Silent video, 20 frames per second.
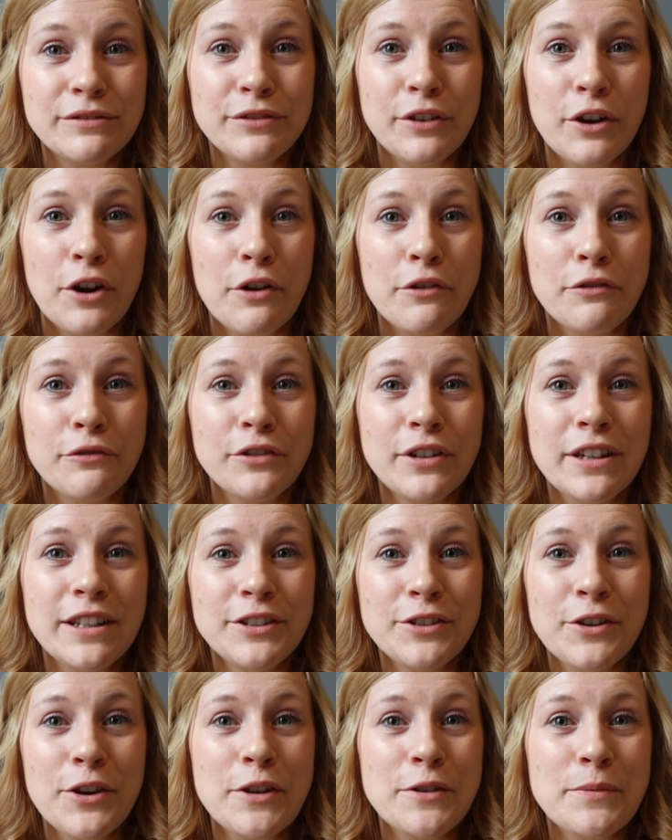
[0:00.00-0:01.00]
for free
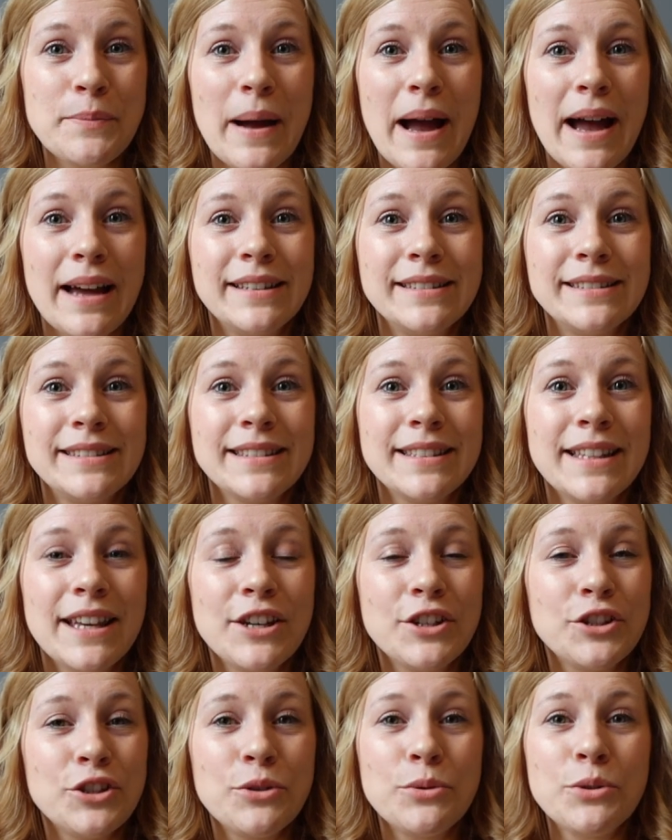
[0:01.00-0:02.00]
sewing patterns,
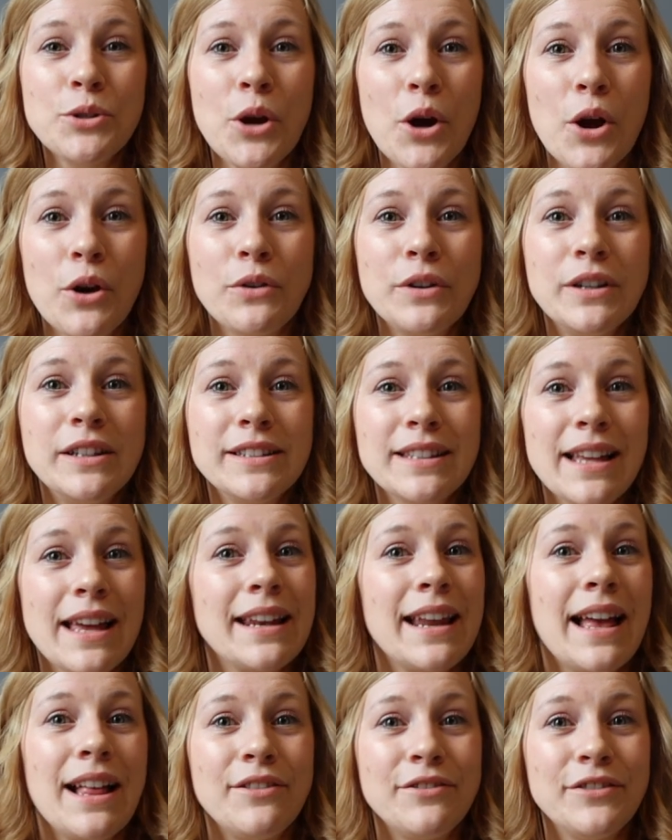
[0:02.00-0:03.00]
tutorials
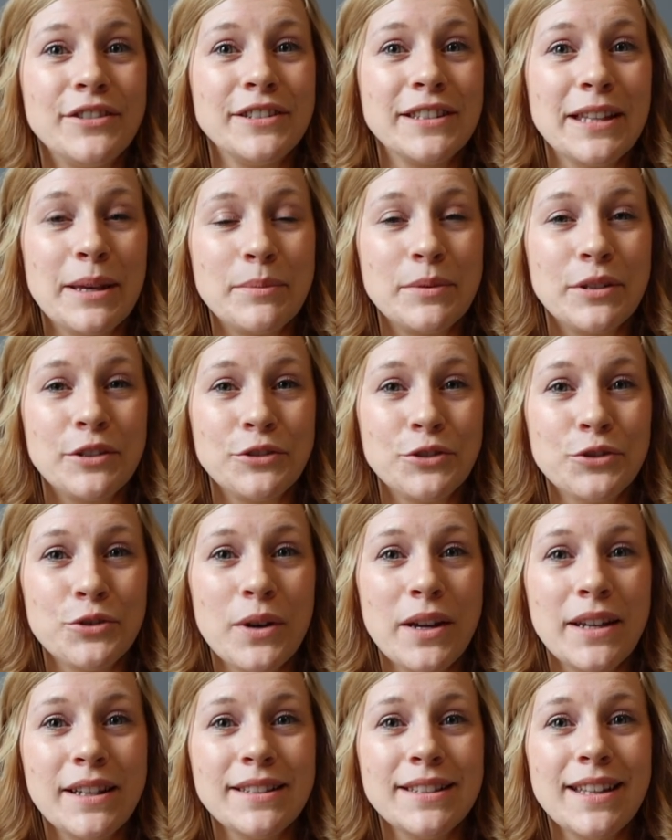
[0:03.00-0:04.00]
and helpful tips and
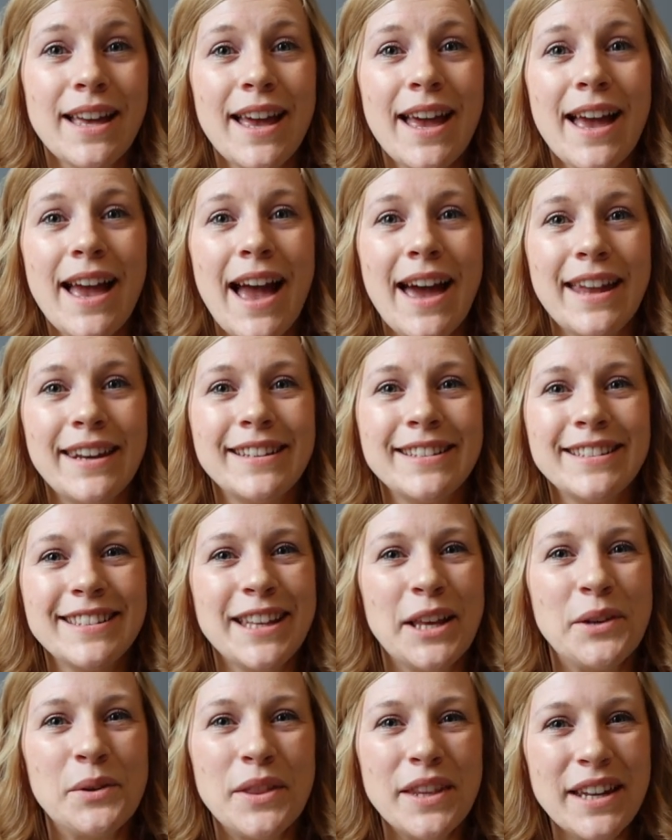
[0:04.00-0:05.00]
tricks. And I'll
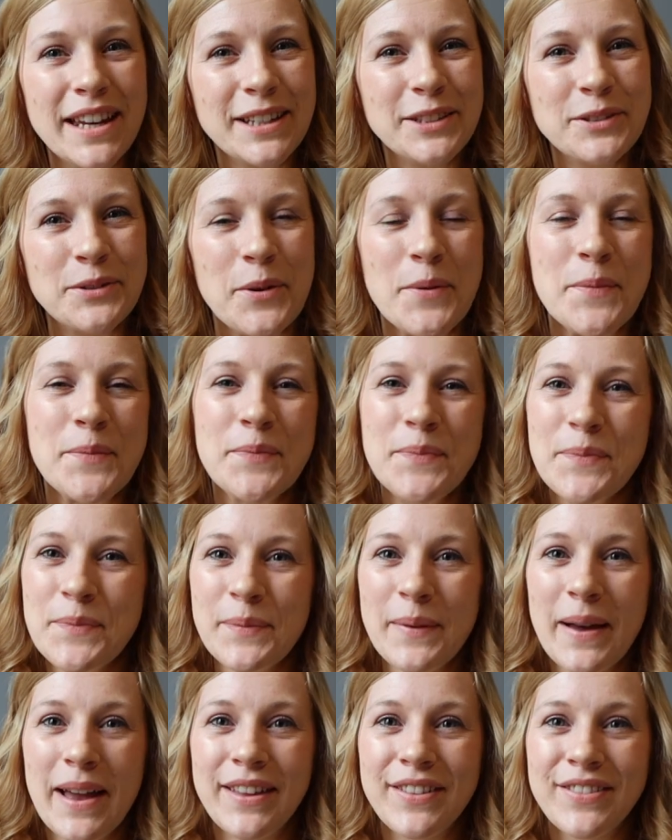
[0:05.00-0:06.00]
see you in the next one.
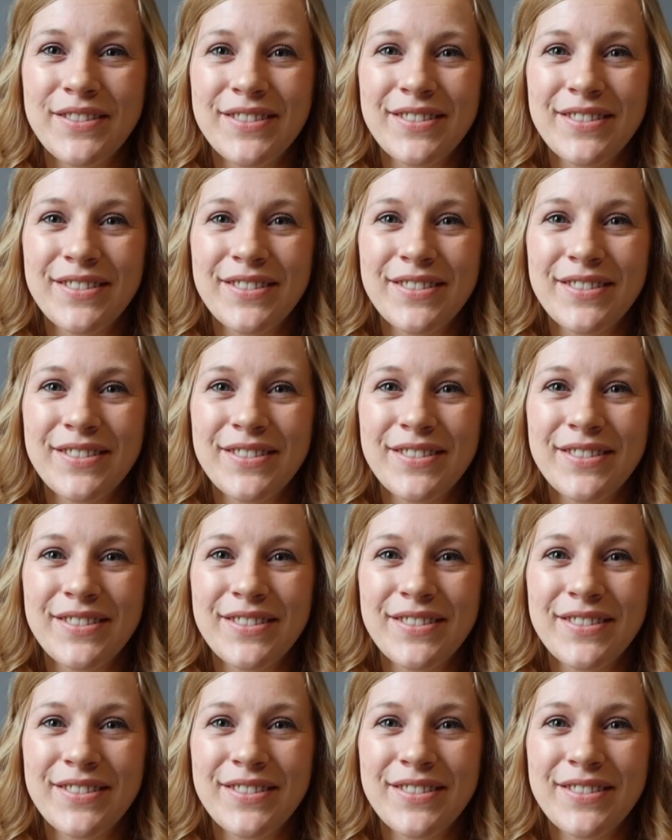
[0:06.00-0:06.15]
Bye.